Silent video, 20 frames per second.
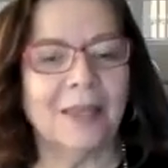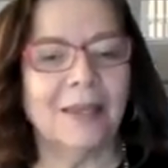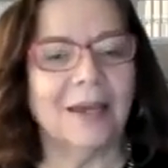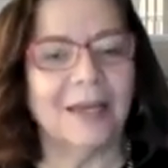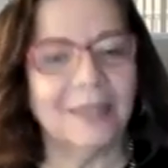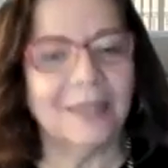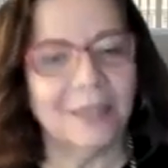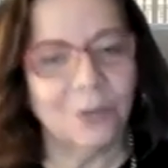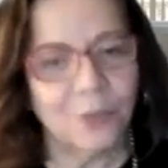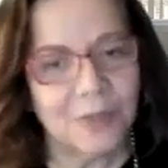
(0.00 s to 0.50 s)

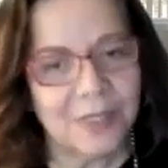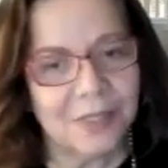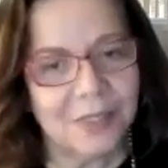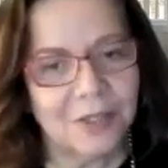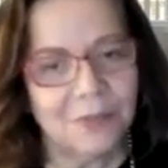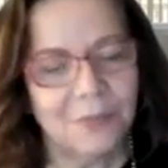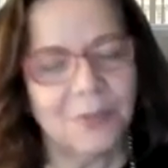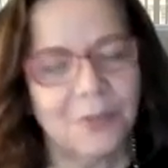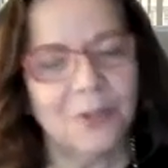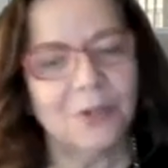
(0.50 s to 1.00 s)
At the
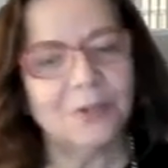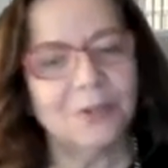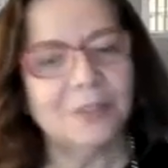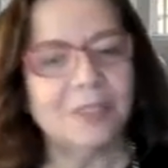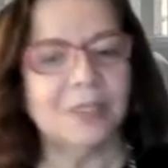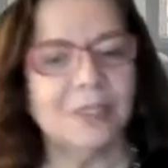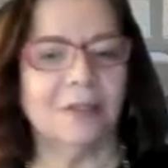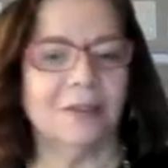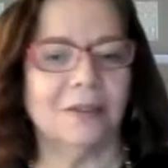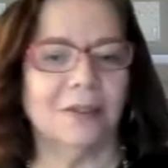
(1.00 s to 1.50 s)
Wisdom
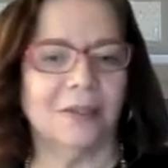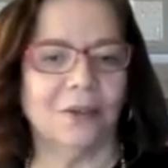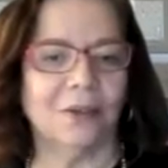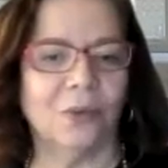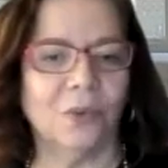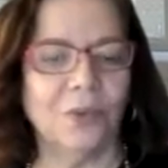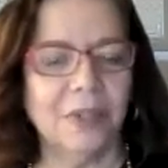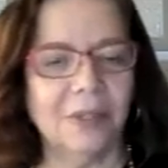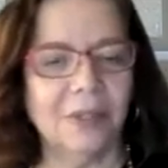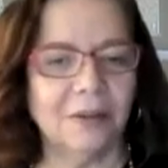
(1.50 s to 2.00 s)
Project,
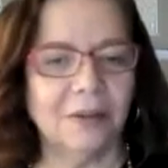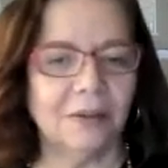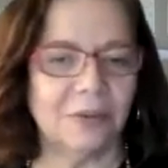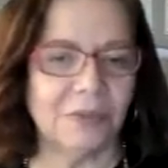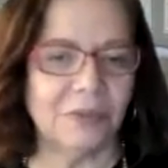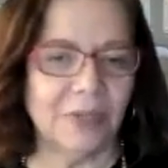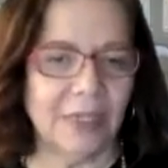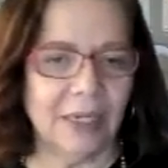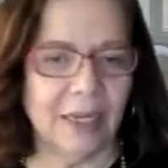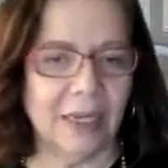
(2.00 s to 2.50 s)
we
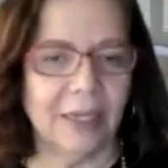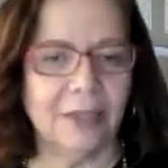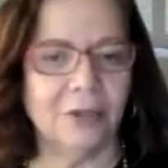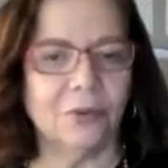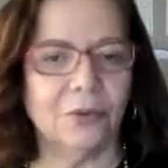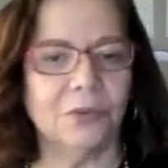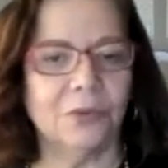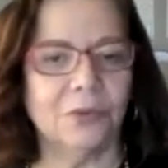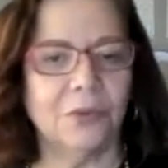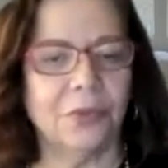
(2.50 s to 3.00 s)
rely
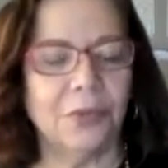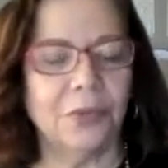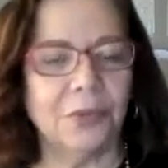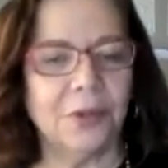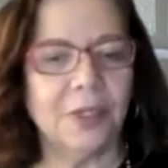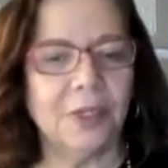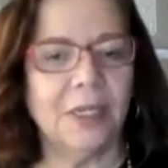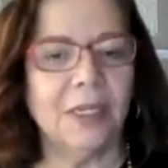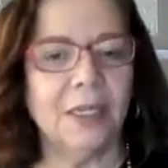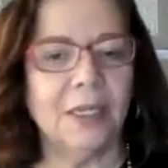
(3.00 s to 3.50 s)
on
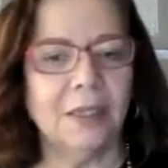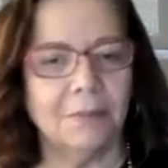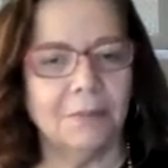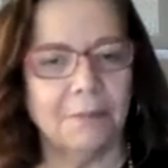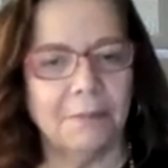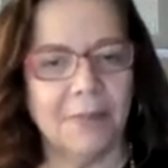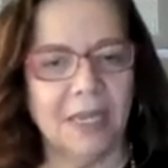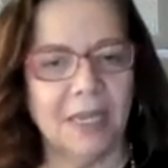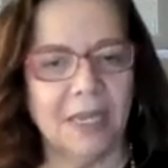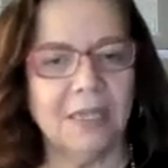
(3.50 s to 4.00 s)
three
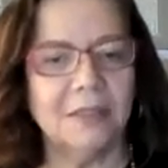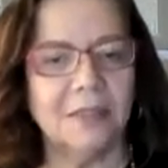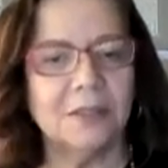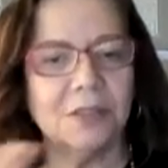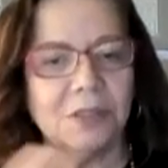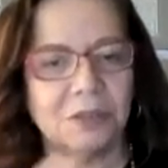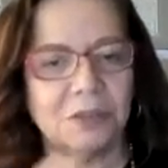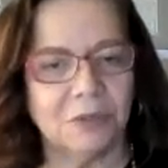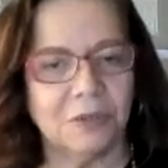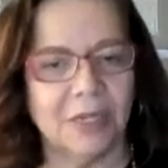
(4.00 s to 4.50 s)
main
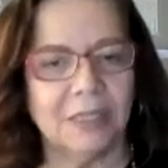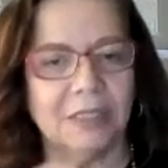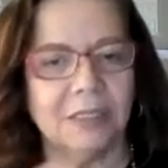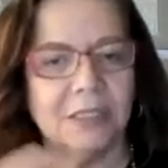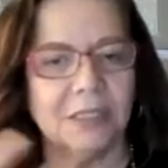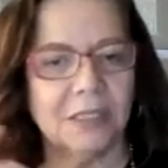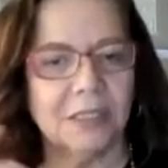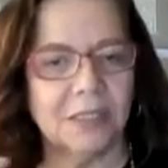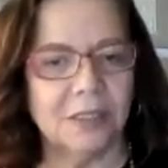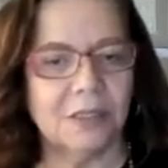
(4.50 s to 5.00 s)

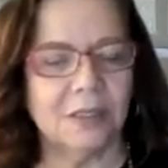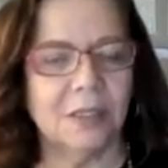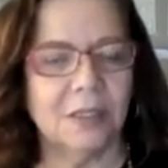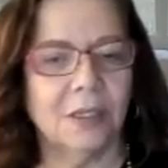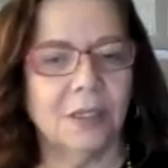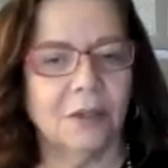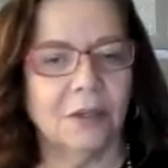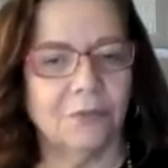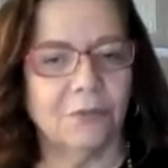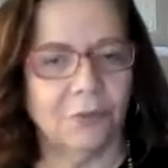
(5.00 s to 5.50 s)
strategies
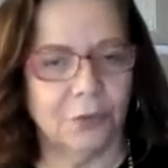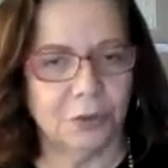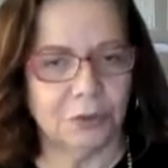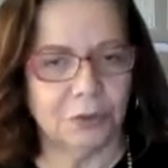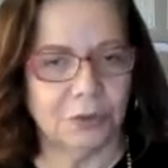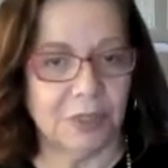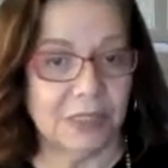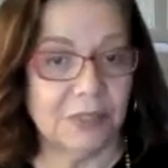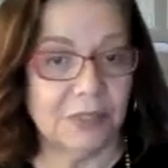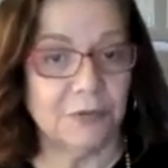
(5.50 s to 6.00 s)
for
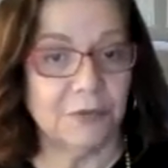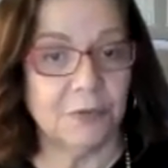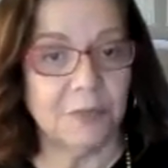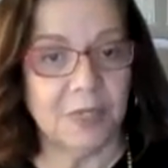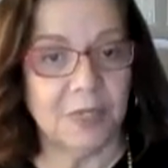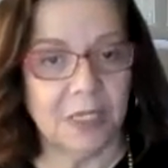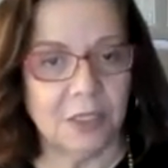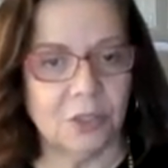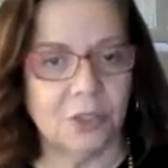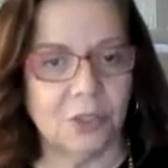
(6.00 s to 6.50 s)

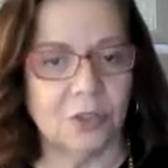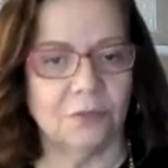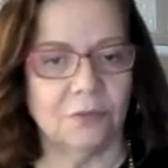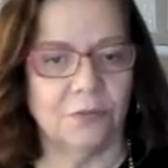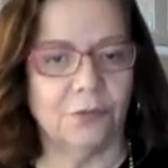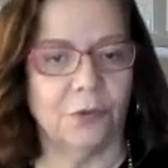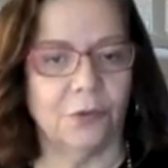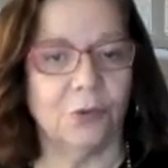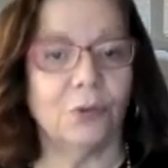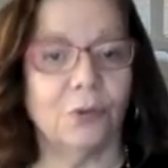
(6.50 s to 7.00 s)
transformation,
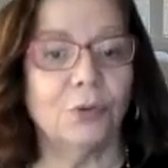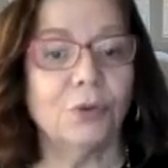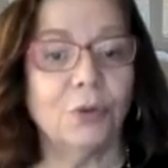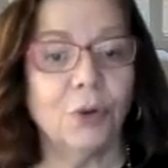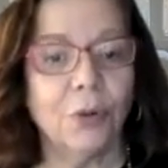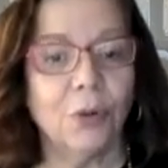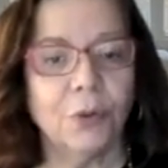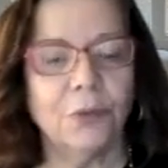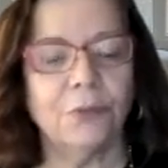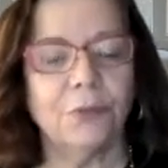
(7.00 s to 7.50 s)
for
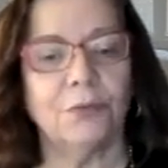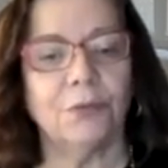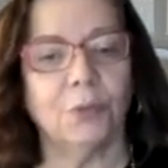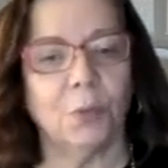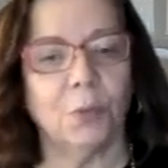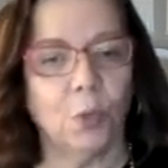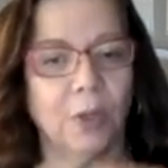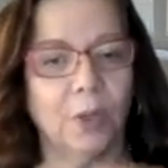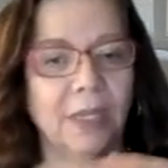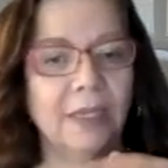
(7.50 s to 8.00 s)
growth
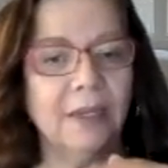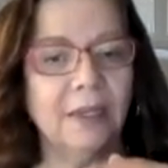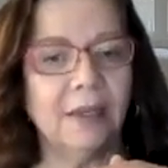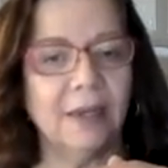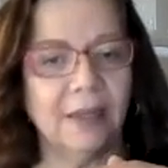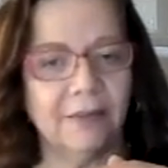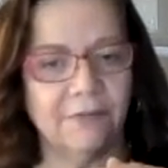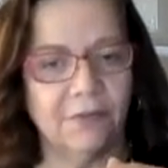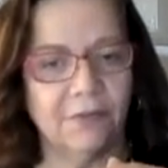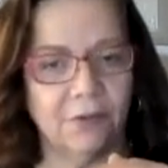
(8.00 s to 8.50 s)
from one
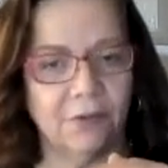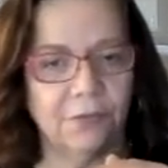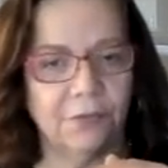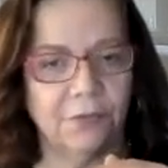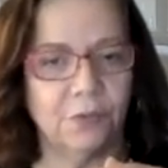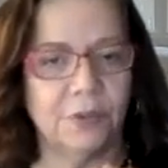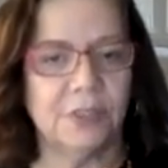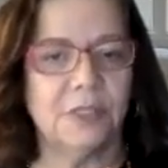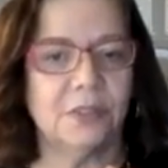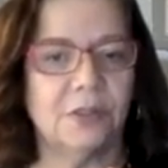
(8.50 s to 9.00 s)
level of
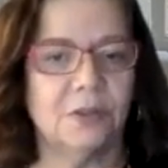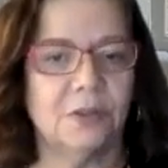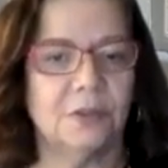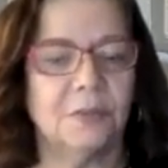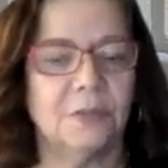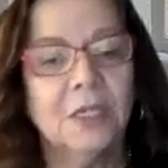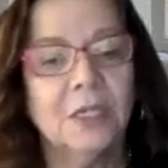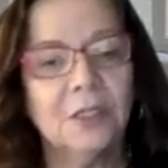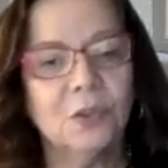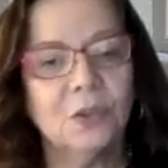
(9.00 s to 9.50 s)

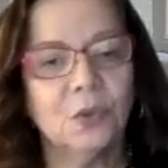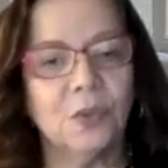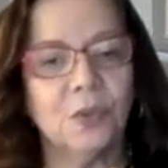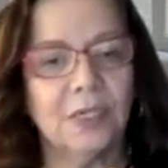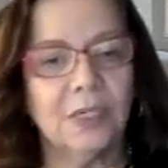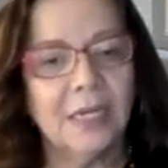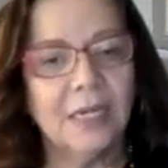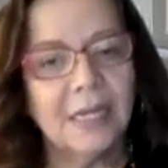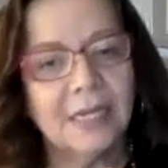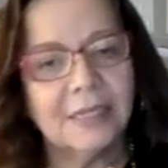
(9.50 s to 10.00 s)
wisdom to
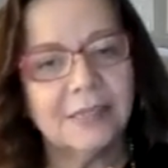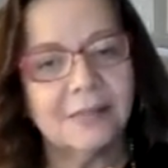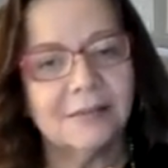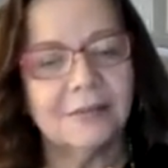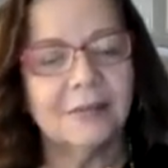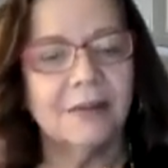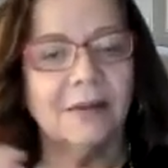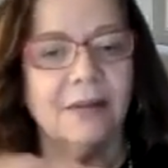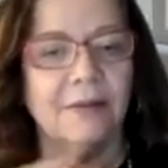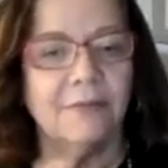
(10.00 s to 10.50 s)
the next
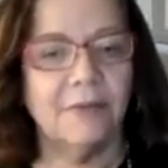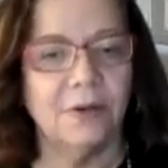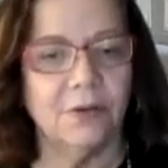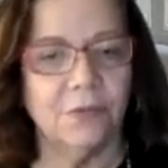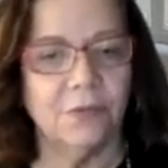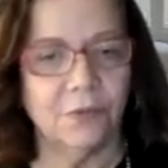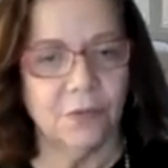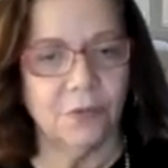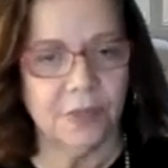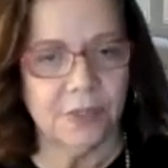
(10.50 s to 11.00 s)
level
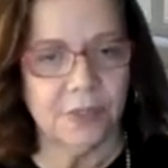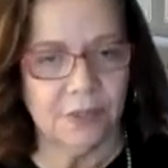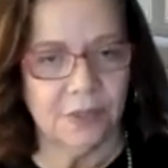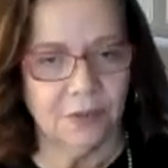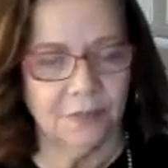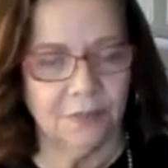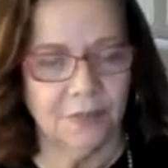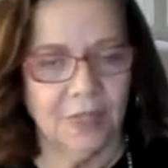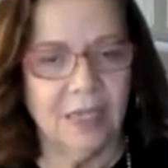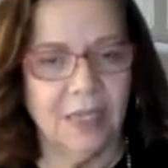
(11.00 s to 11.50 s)
of
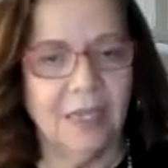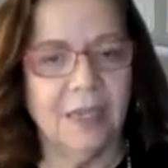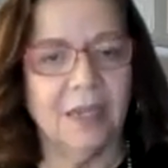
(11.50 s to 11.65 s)
wisdom.